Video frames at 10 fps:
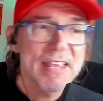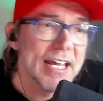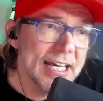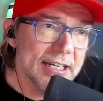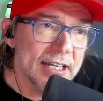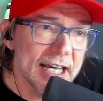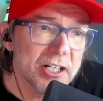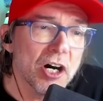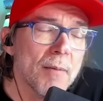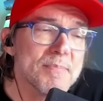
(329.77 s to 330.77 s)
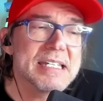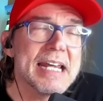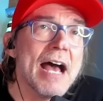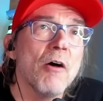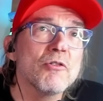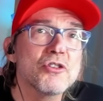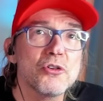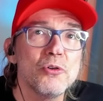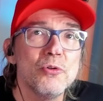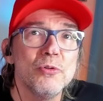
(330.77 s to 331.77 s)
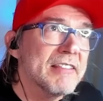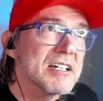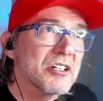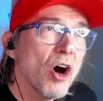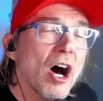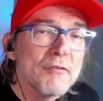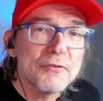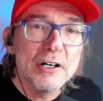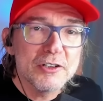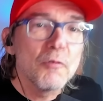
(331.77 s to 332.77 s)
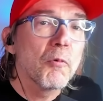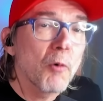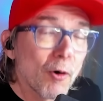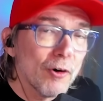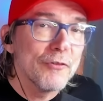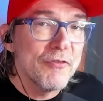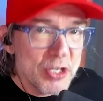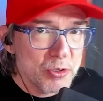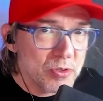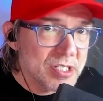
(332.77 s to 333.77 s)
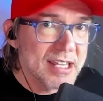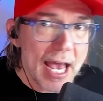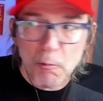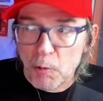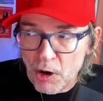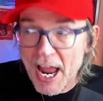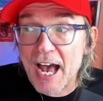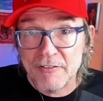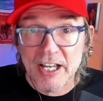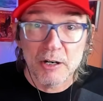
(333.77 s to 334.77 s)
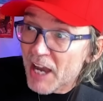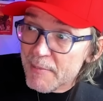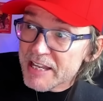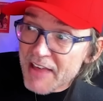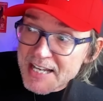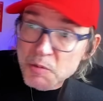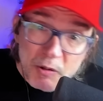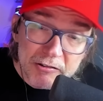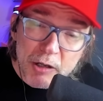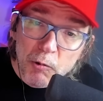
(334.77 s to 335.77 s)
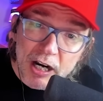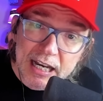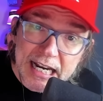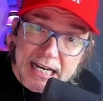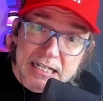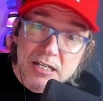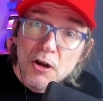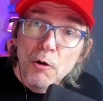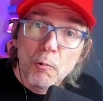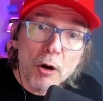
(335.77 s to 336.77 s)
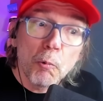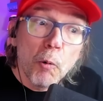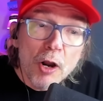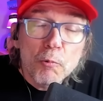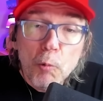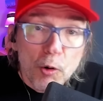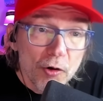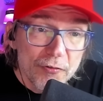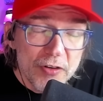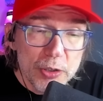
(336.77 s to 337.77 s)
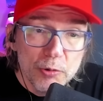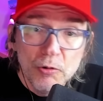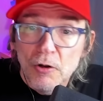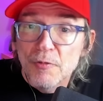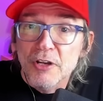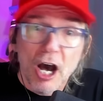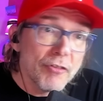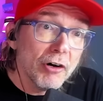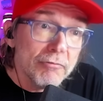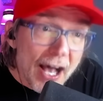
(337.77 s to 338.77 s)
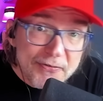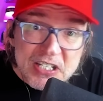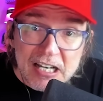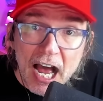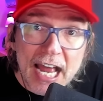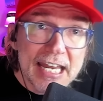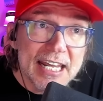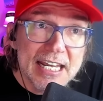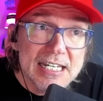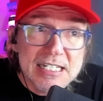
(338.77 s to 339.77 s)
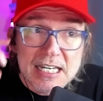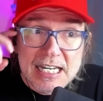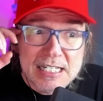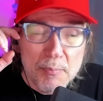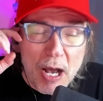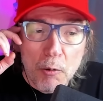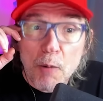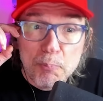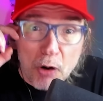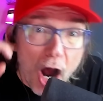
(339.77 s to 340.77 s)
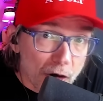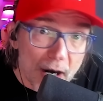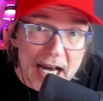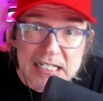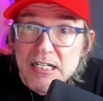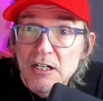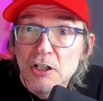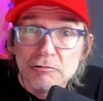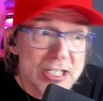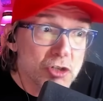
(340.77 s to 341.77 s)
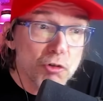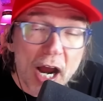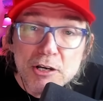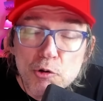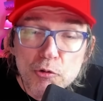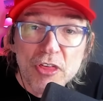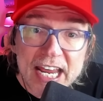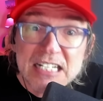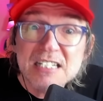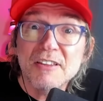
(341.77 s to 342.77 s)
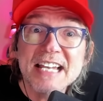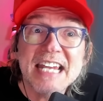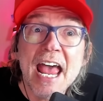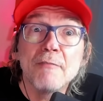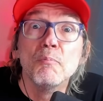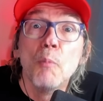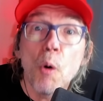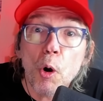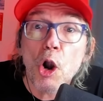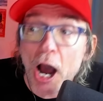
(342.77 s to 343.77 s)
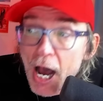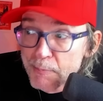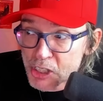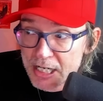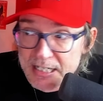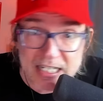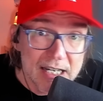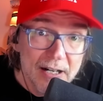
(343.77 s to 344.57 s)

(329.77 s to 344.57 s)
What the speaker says: it comes down to this conflict of worldviews that we're having. I mean, that's really what it is, where one worldview on the left side is about progress. Let's try new things. Let's have more options.